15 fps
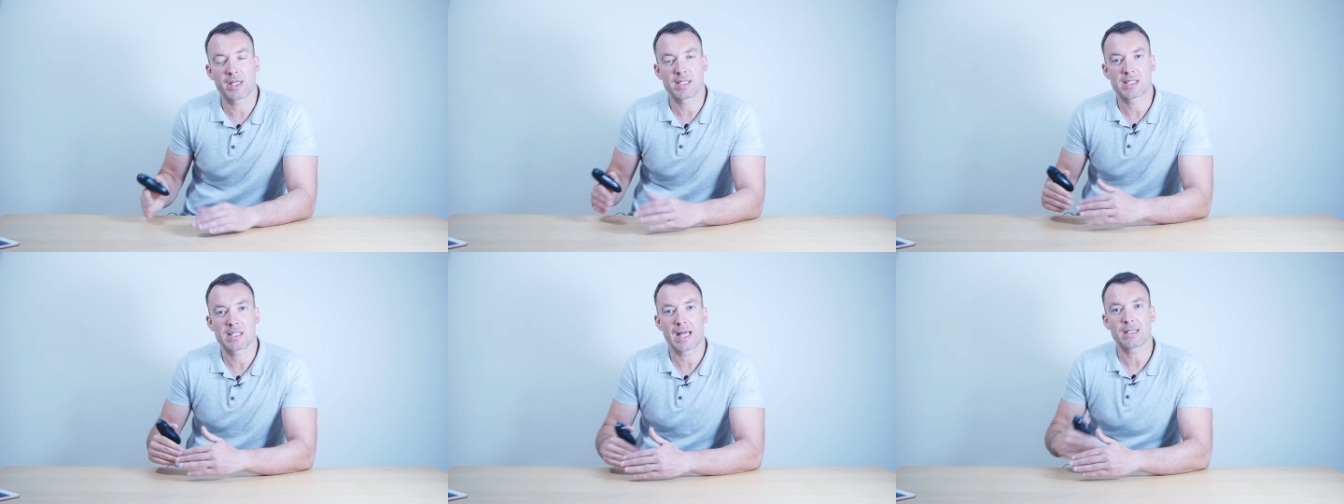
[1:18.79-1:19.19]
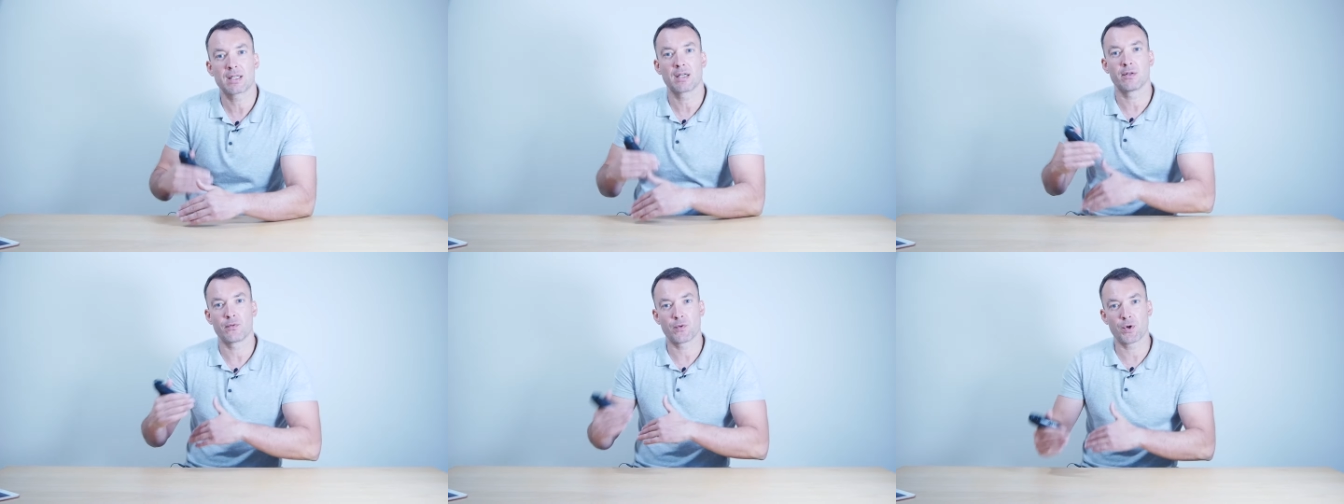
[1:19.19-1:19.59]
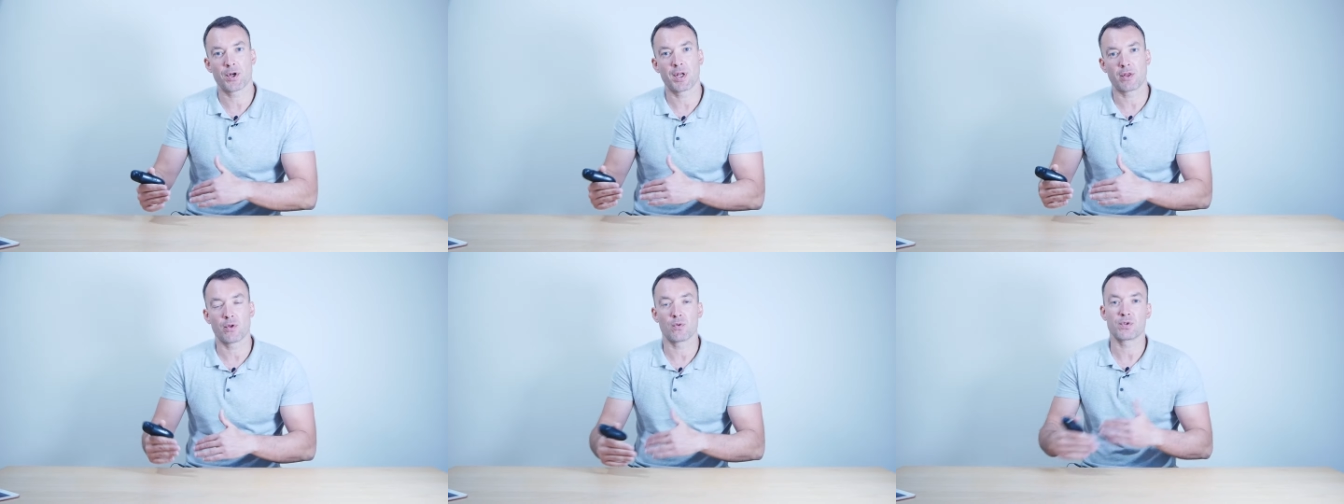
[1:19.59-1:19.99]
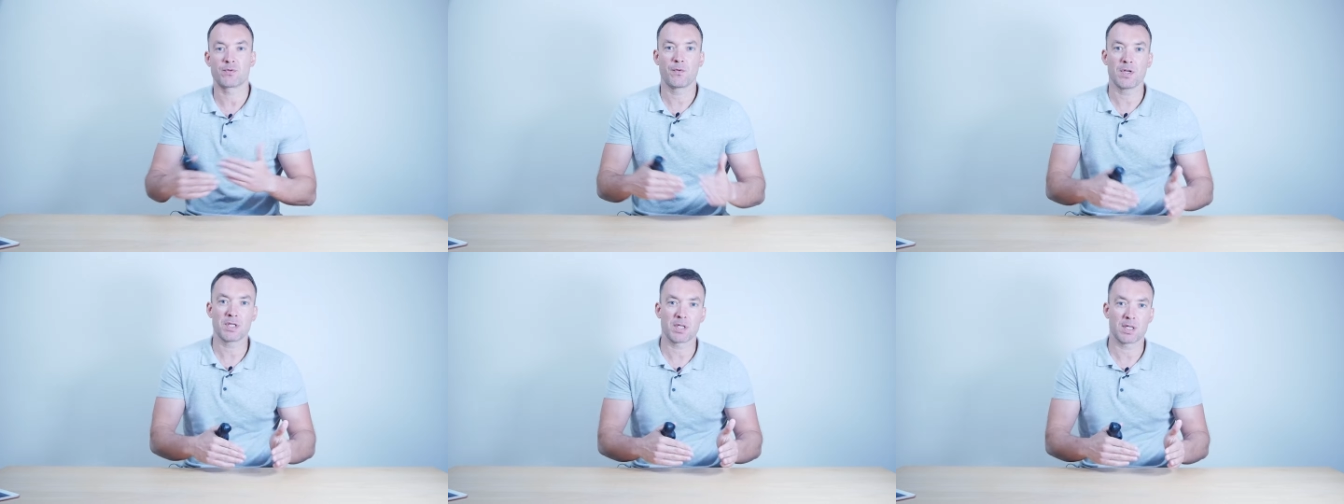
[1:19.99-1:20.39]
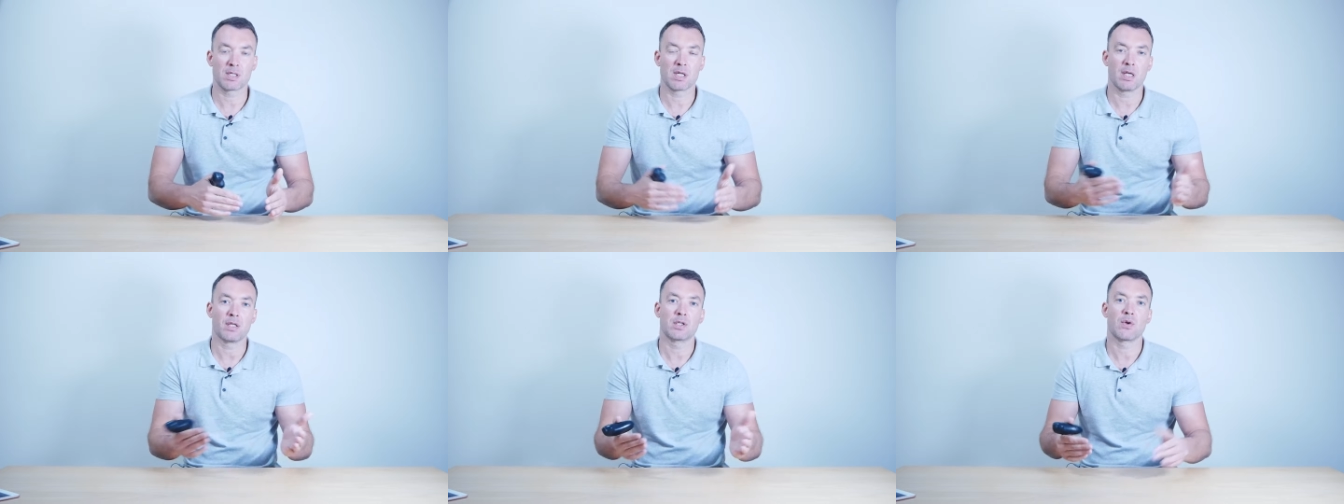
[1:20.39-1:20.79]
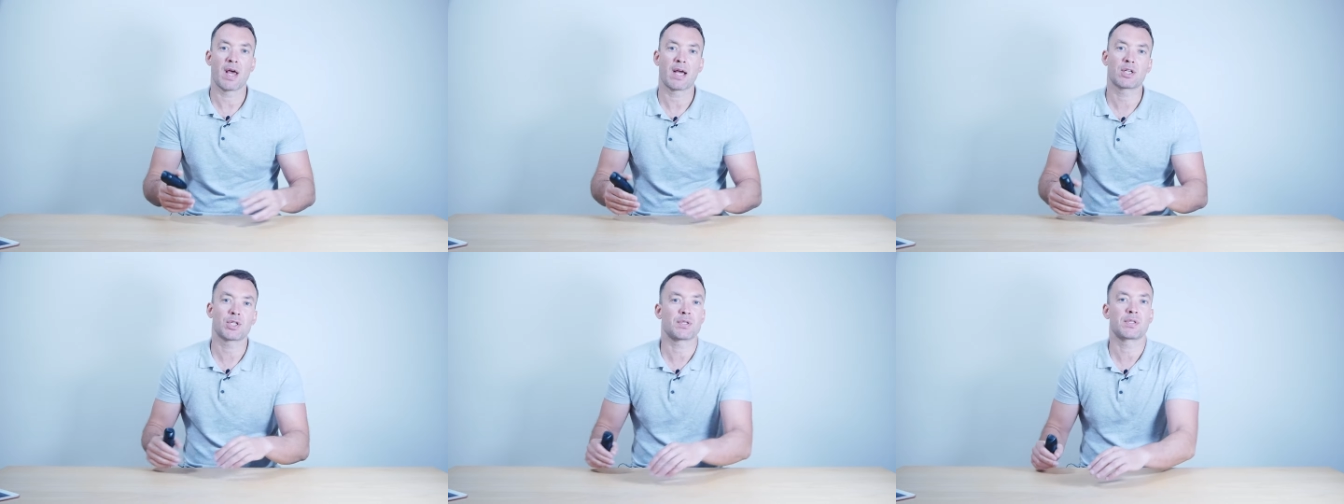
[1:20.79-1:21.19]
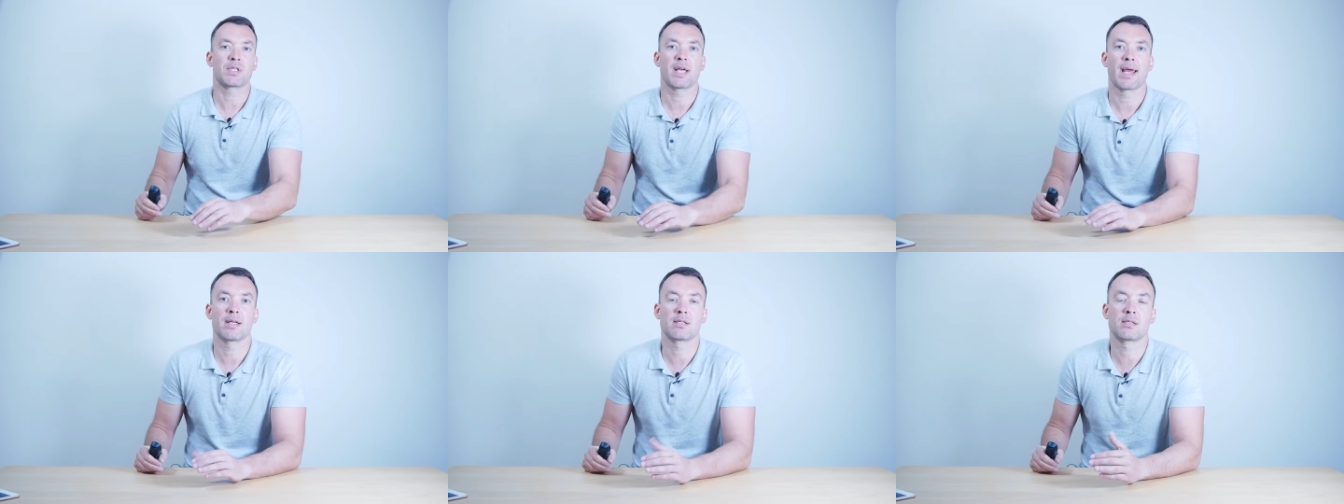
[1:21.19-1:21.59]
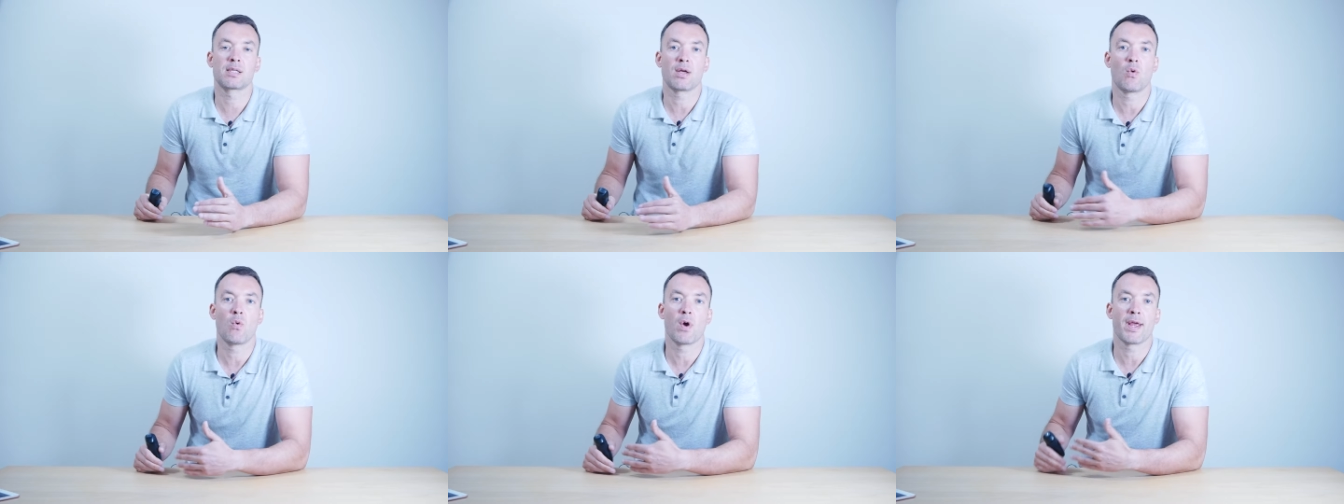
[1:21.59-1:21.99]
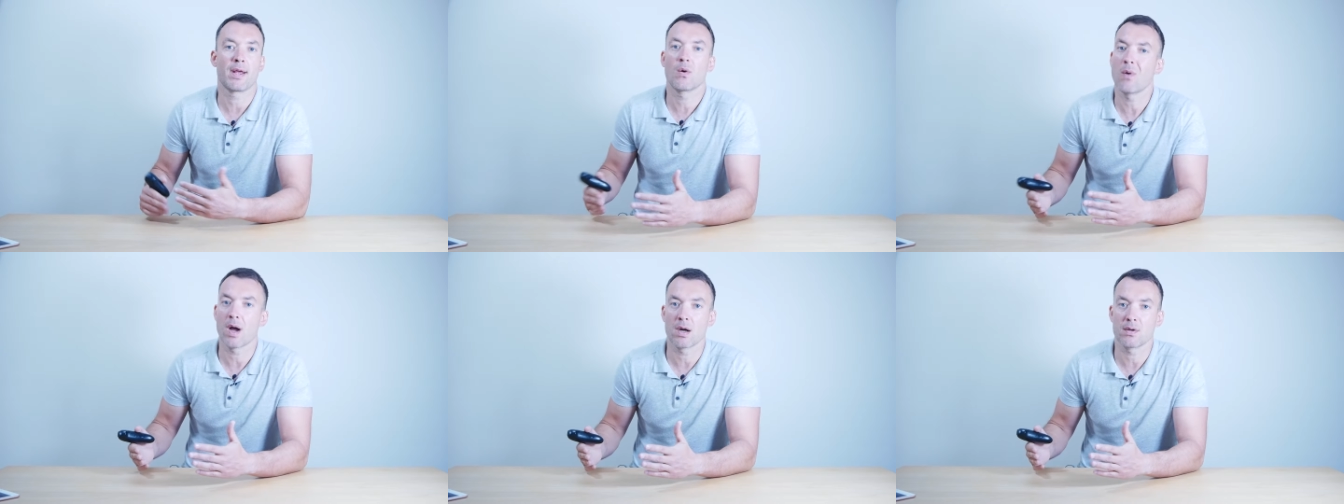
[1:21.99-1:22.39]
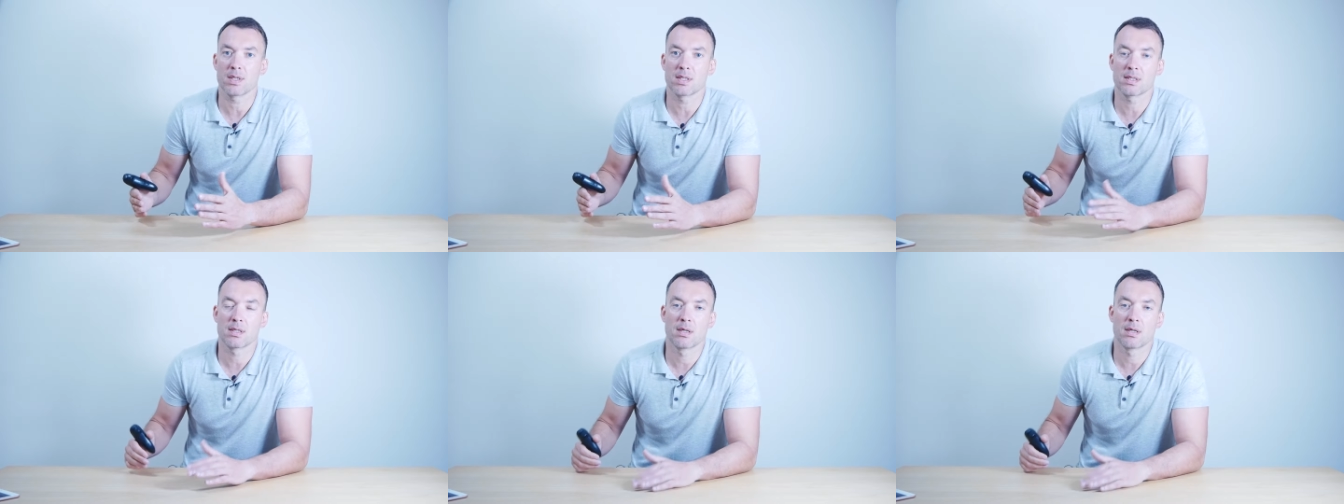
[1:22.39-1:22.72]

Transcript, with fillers: it's not converting those visits into actual sales or inquiries.